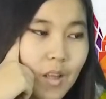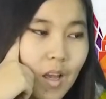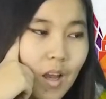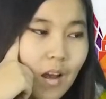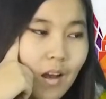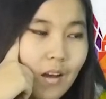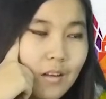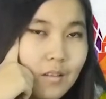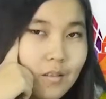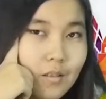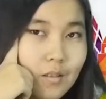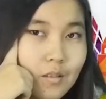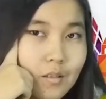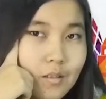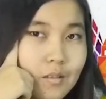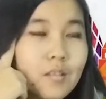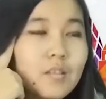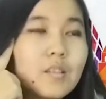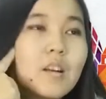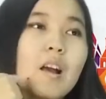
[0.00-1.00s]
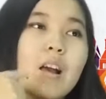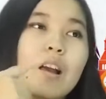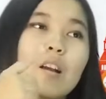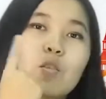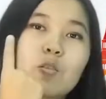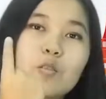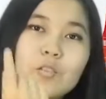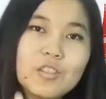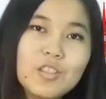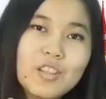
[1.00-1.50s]
A
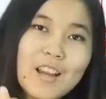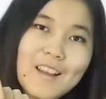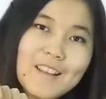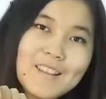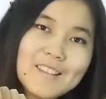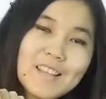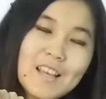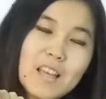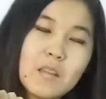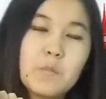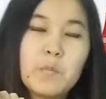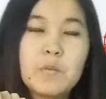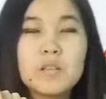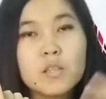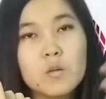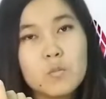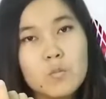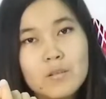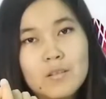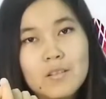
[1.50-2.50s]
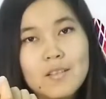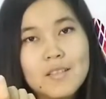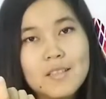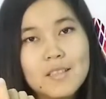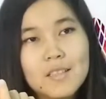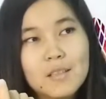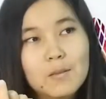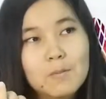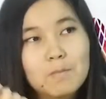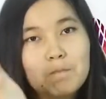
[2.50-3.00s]
good chance and
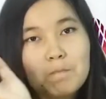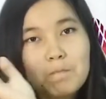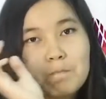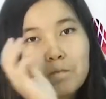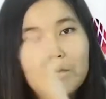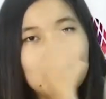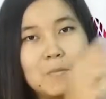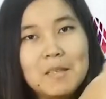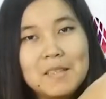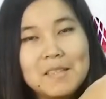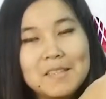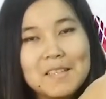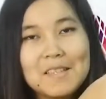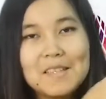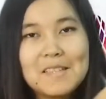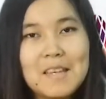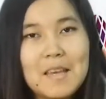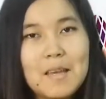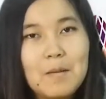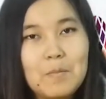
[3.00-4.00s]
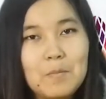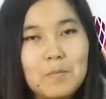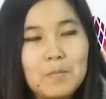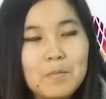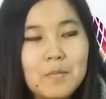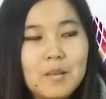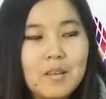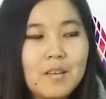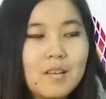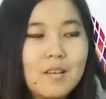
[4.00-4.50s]
possibility means the same.
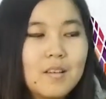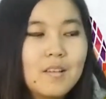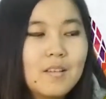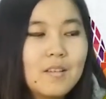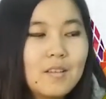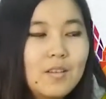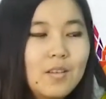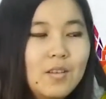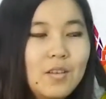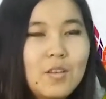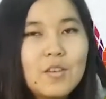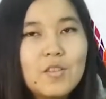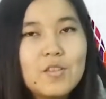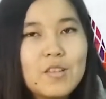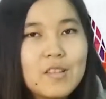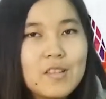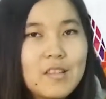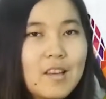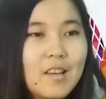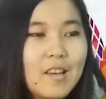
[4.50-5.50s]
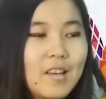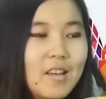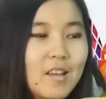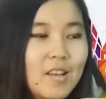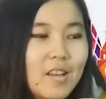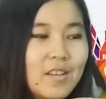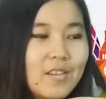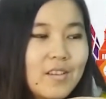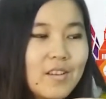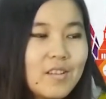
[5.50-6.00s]
You can just say
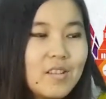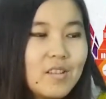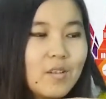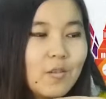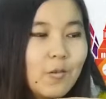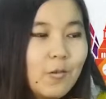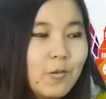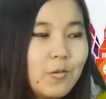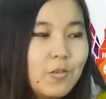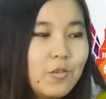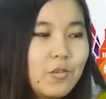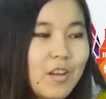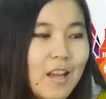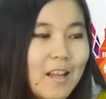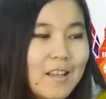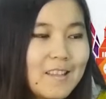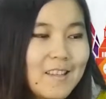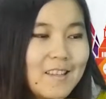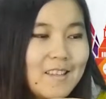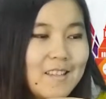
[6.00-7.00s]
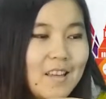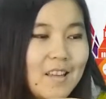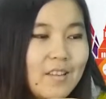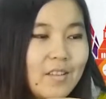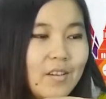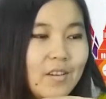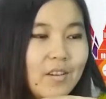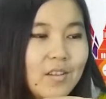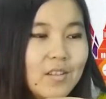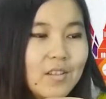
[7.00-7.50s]
there's a good chance that an
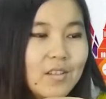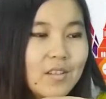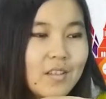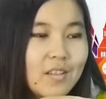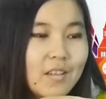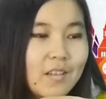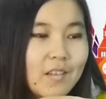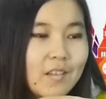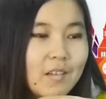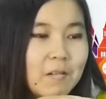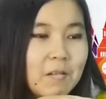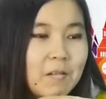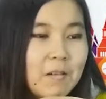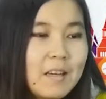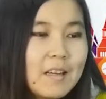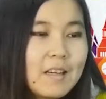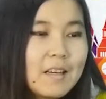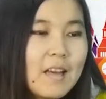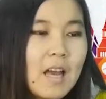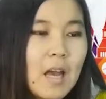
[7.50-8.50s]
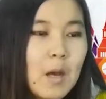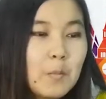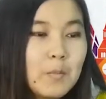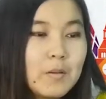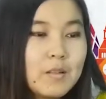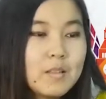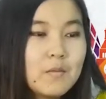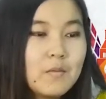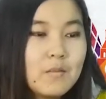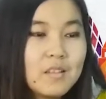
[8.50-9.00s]
earthquake
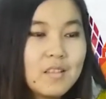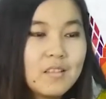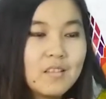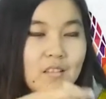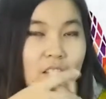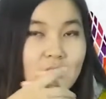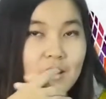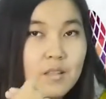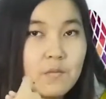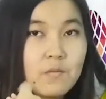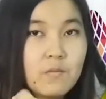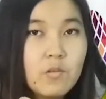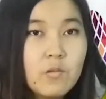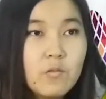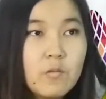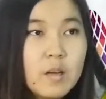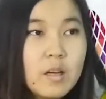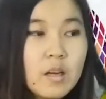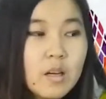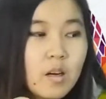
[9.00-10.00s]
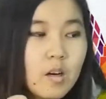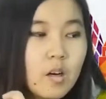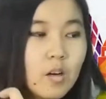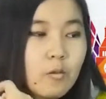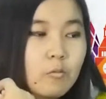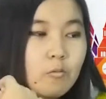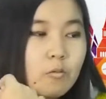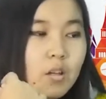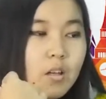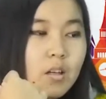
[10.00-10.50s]
happens within the next few weeks,
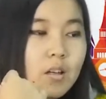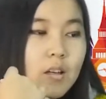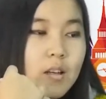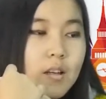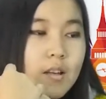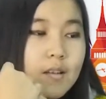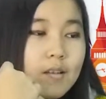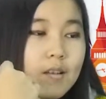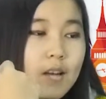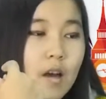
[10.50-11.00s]
or the